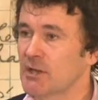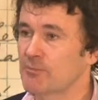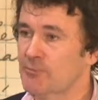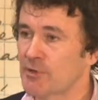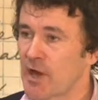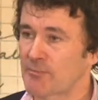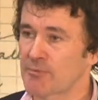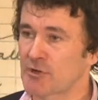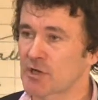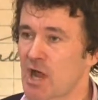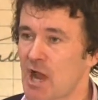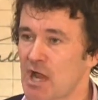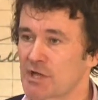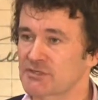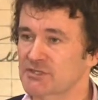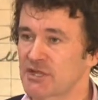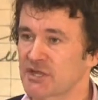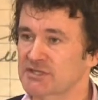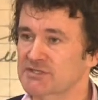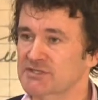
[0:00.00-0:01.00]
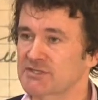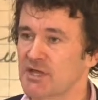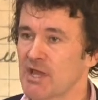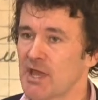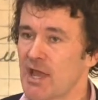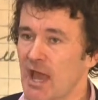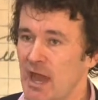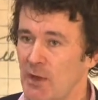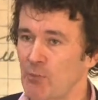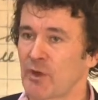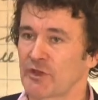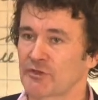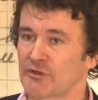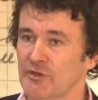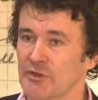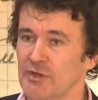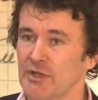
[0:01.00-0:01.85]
proper context, and whether